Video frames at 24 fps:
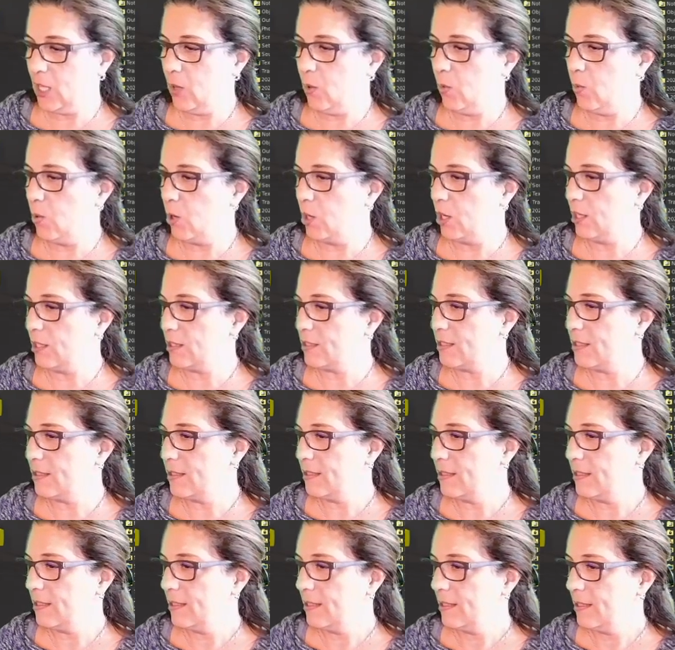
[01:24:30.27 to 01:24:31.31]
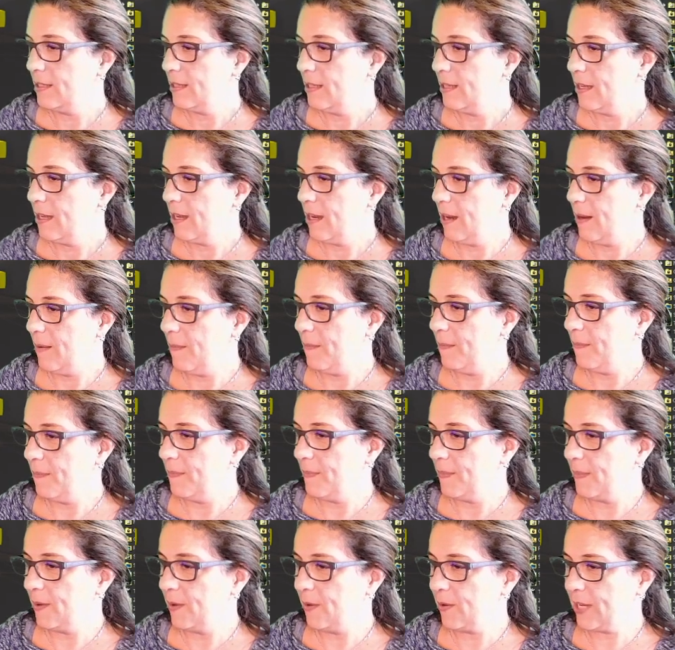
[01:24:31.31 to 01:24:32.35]
World."
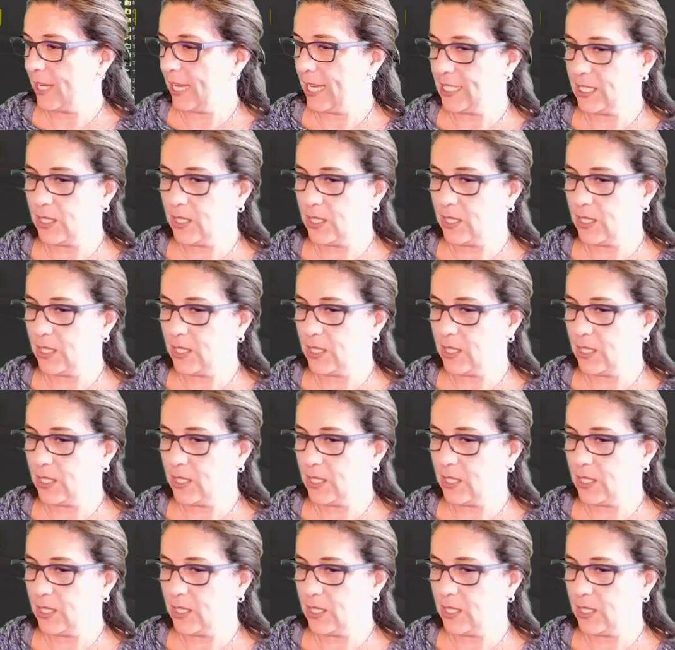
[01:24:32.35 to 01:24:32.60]
Okay,